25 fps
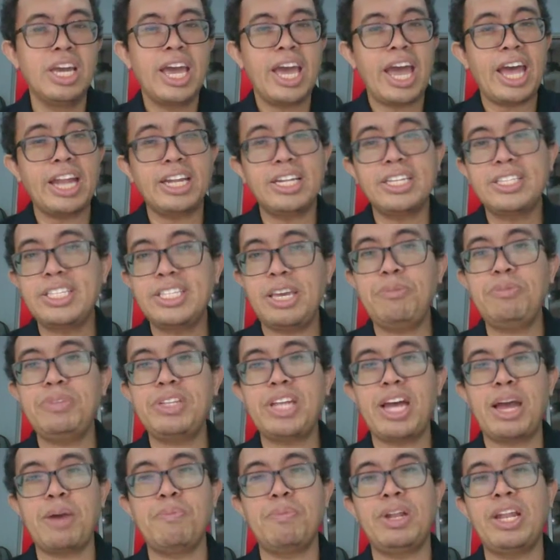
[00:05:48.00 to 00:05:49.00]
At the same
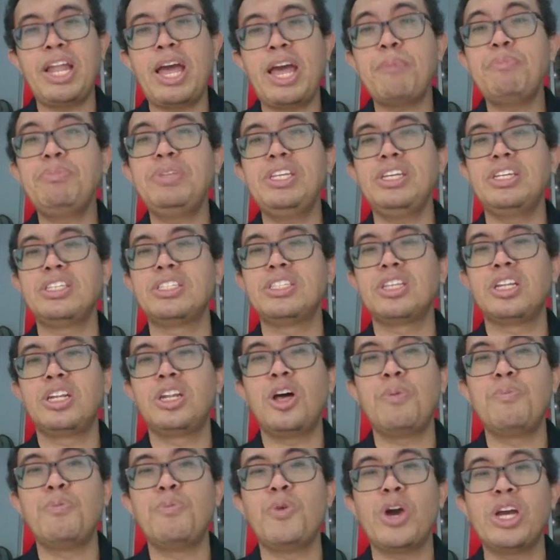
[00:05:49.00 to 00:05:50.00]
time, Lamptey is a
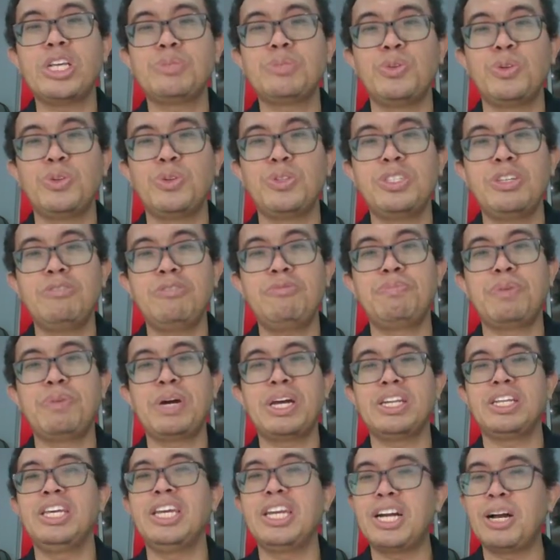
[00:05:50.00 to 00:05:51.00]
lot more explosive,
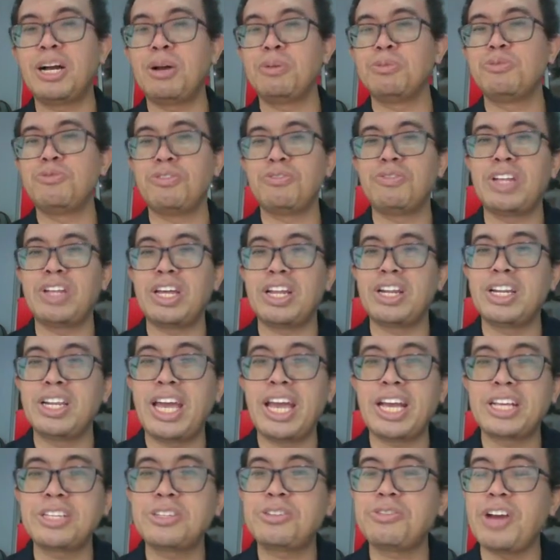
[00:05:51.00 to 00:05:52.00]
but he comes with that
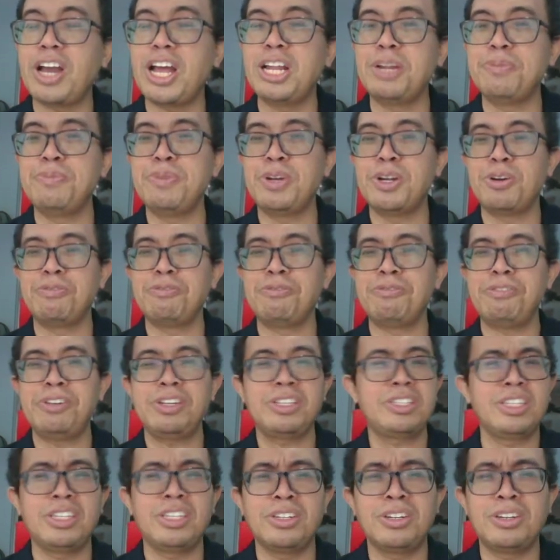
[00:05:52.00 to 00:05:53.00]
extra element of
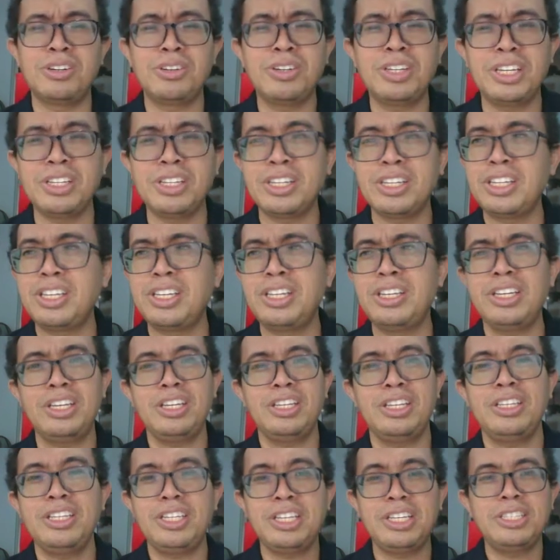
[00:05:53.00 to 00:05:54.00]
risk. You know, he
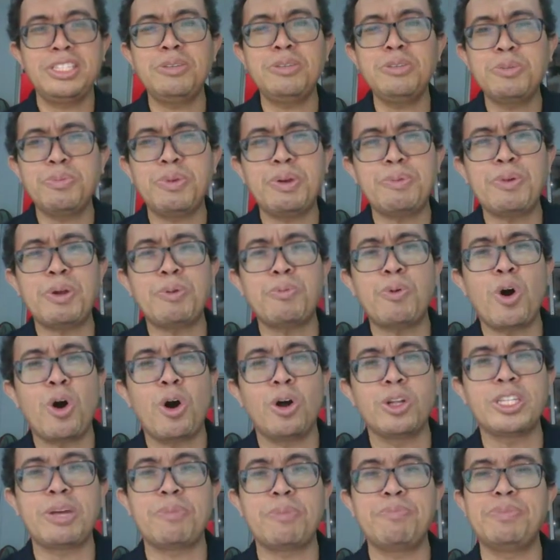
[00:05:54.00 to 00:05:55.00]
seems to be a bit more
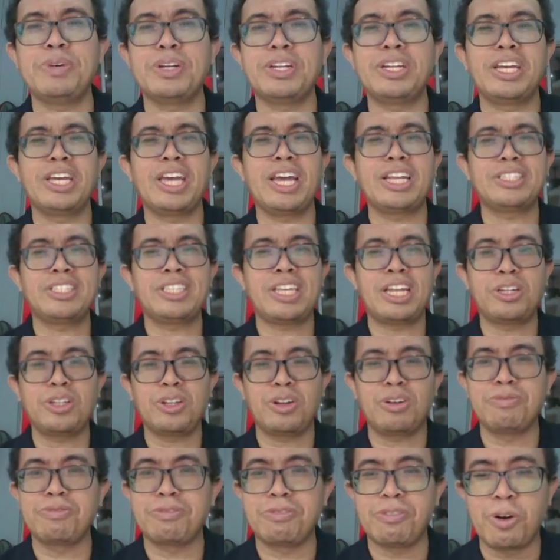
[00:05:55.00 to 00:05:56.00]
hot tempered and gets sent
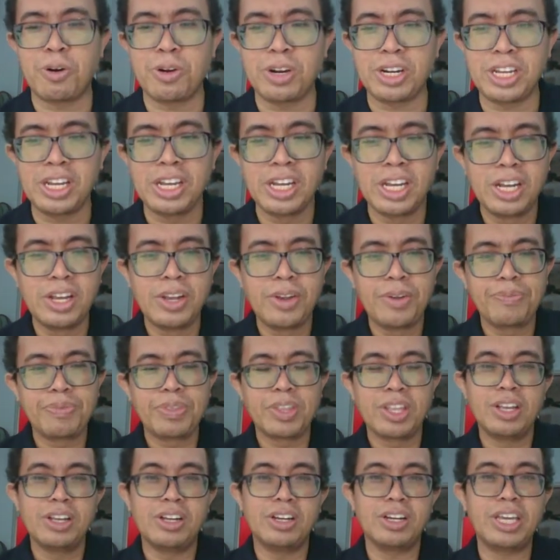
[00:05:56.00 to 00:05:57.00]
off wrongly.
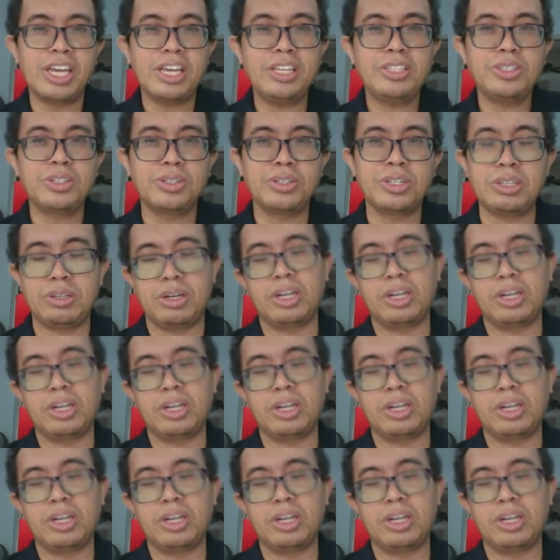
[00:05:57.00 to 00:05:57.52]
Okay, so